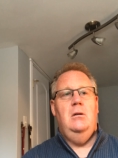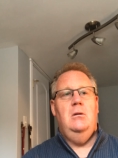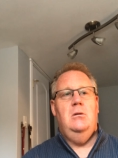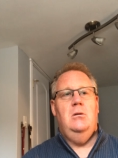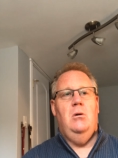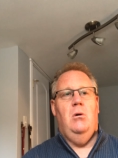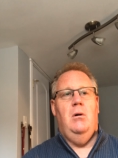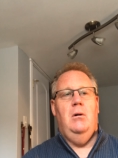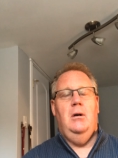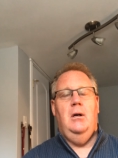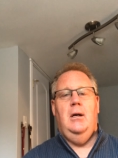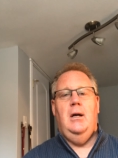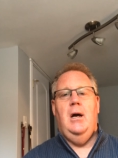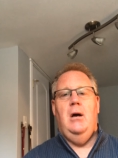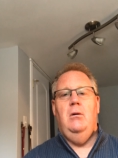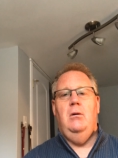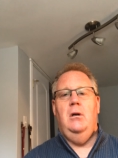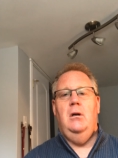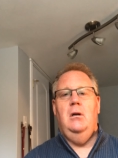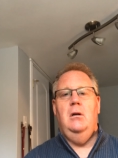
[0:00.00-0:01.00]
So I'm going to
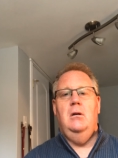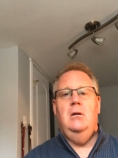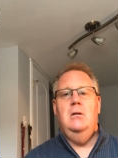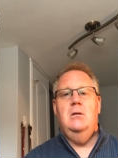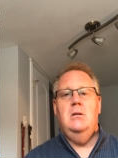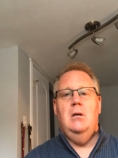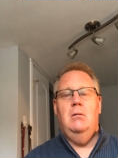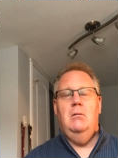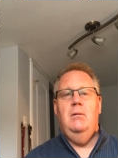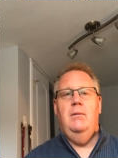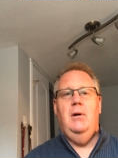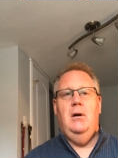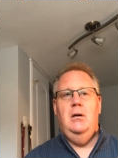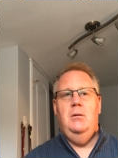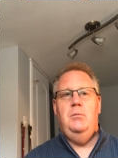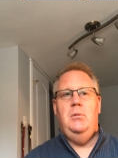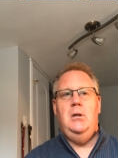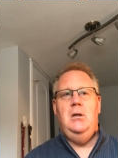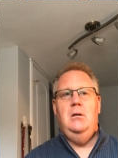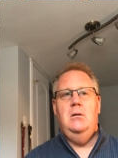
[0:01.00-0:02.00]
count in
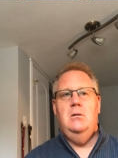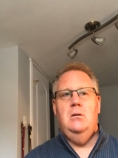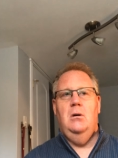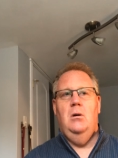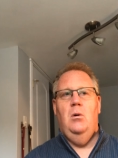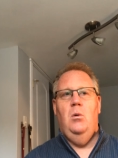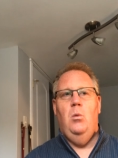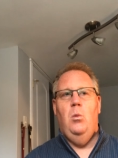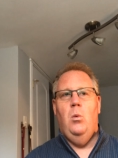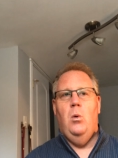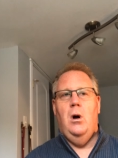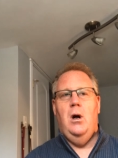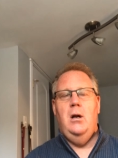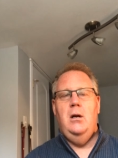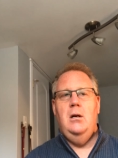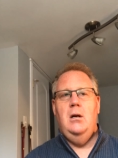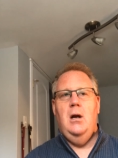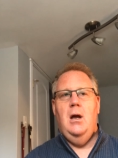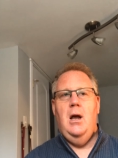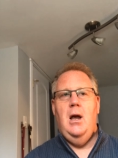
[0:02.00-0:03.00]
subdivided beats,
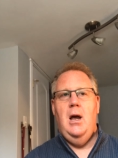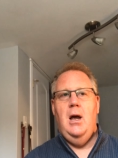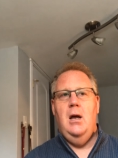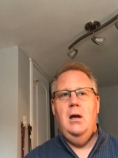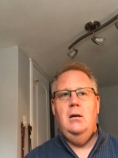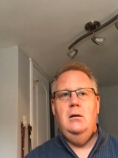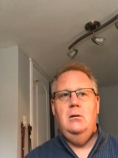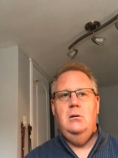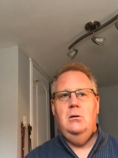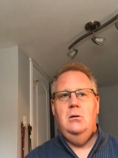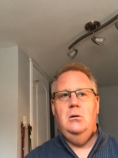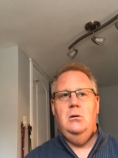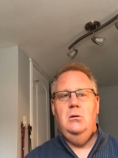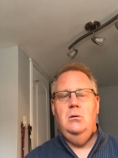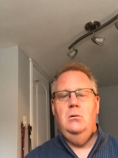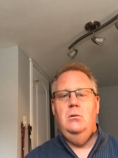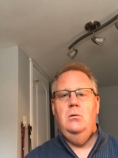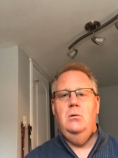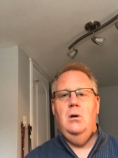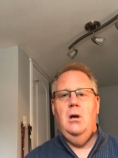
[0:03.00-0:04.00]
1 and
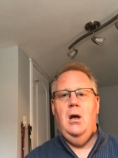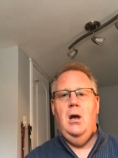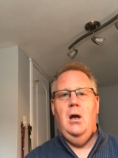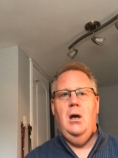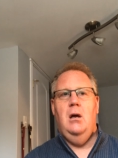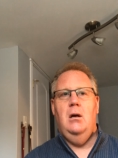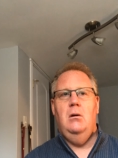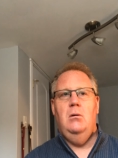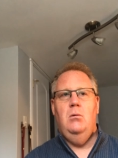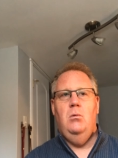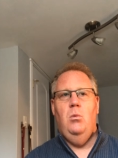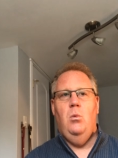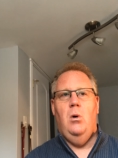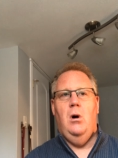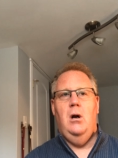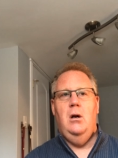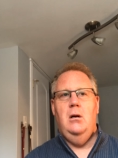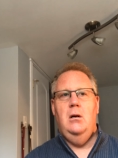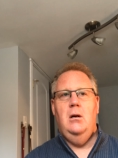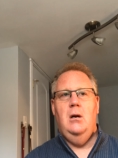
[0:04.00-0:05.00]
2 and
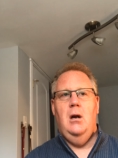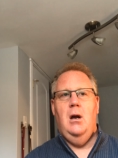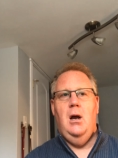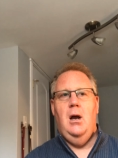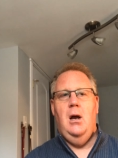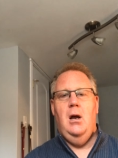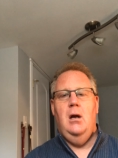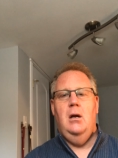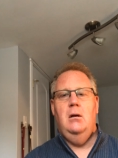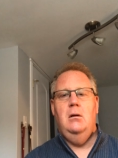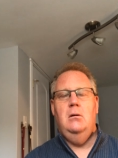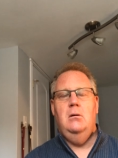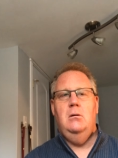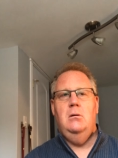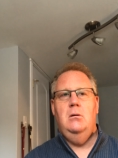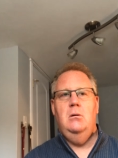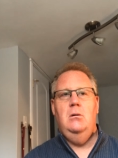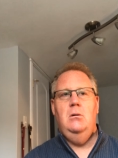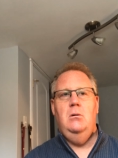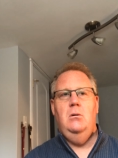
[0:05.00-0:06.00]
1 and
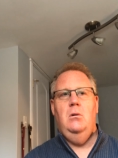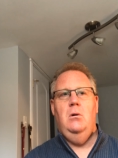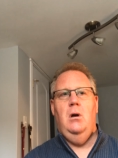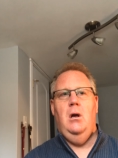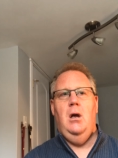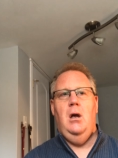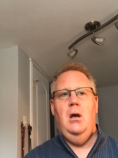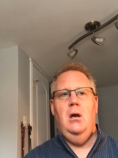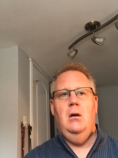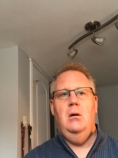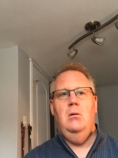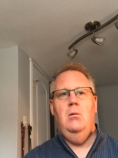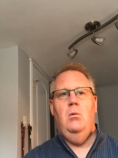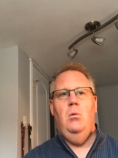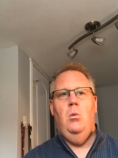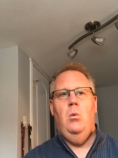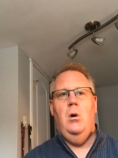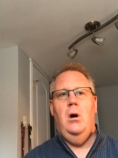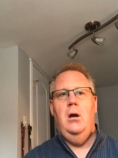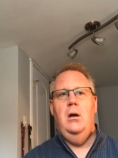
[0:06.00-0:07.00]
2 and
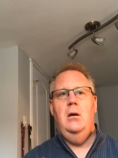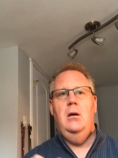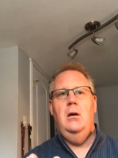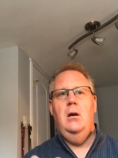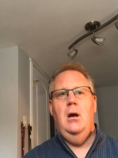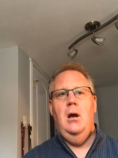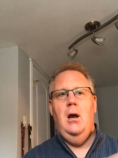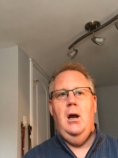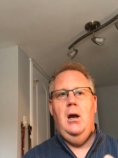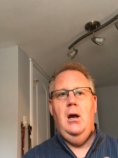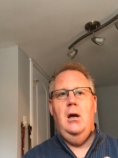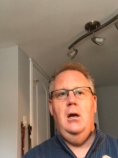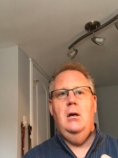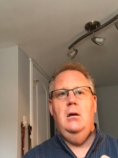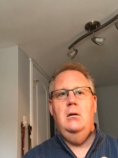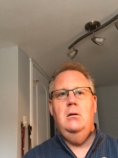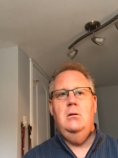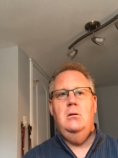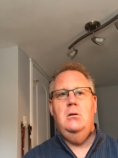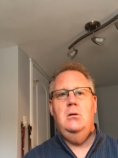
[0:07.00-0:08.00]
1
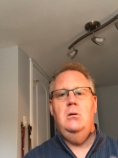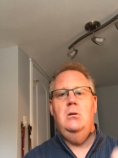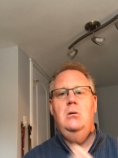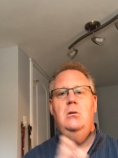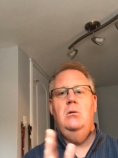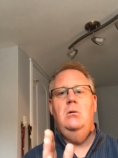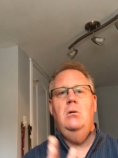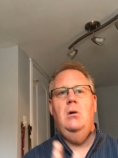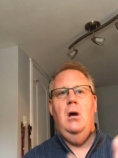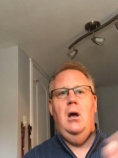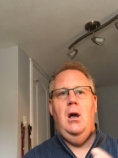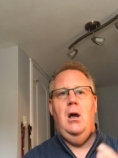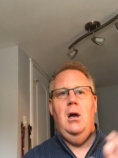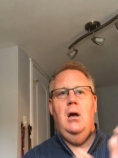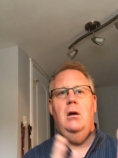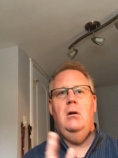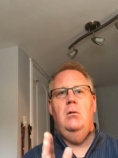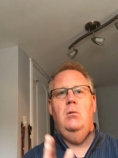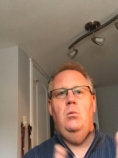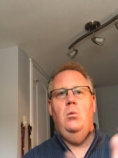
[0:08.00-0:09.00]
and 2
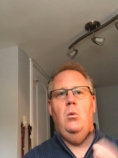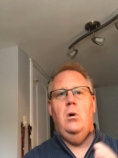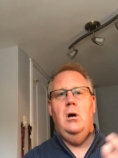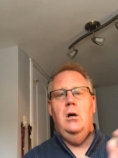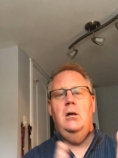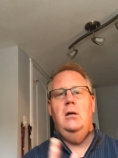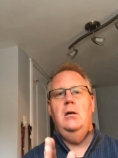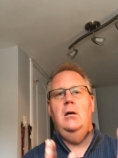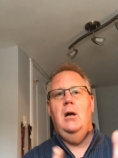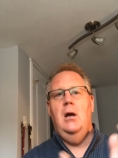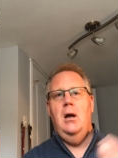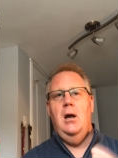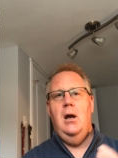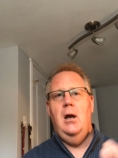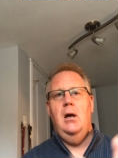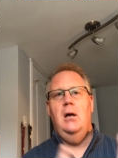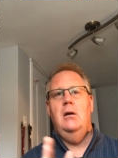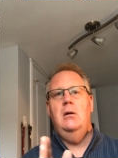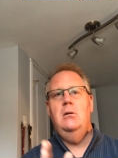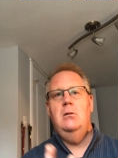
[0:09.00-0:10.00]
and 1
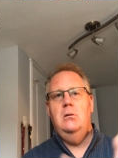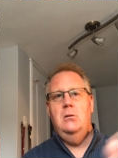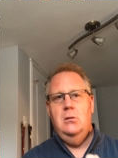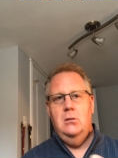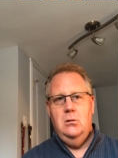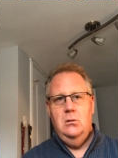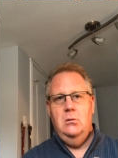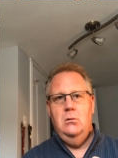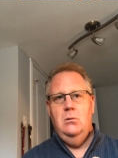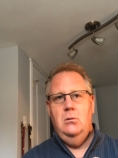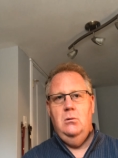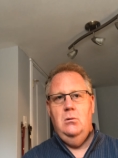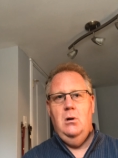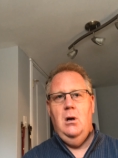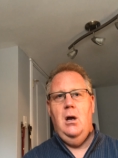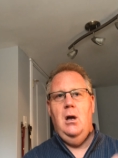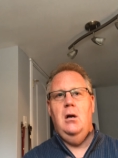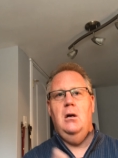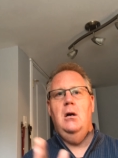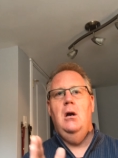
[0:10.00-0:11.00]
and 2
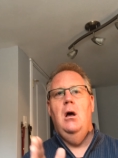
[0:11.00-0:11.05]
and